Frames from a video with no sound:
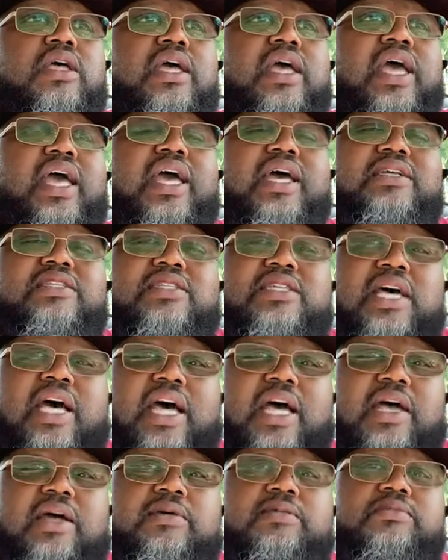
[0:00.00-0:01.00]
had
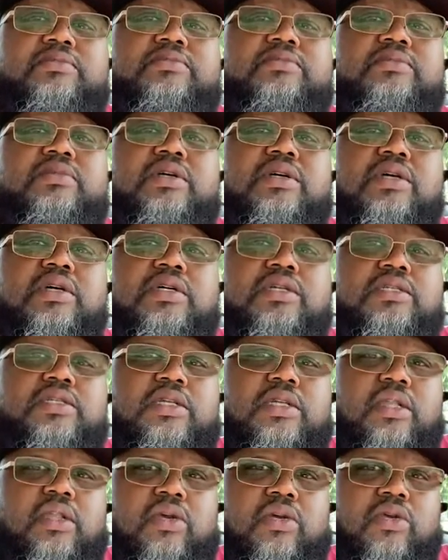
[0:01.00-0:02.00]
time
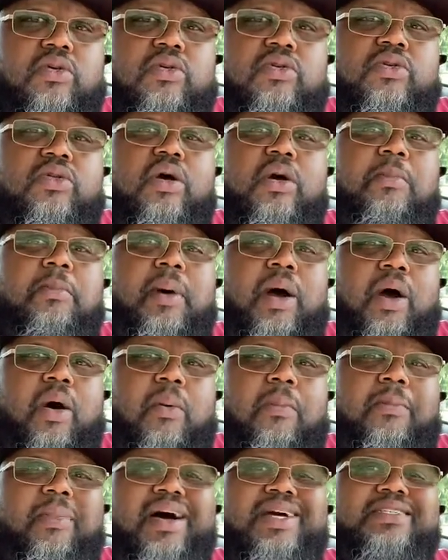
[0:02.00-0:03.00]
to learn
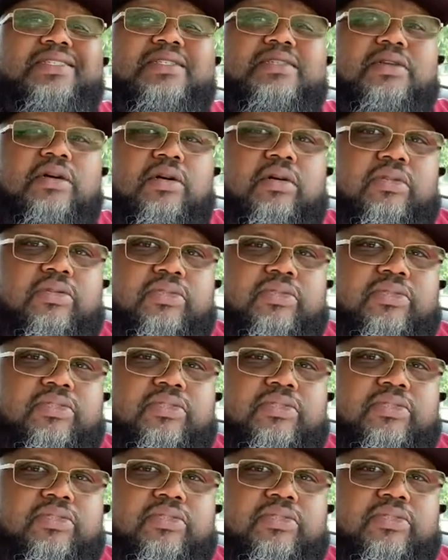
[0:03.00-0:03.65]
about myself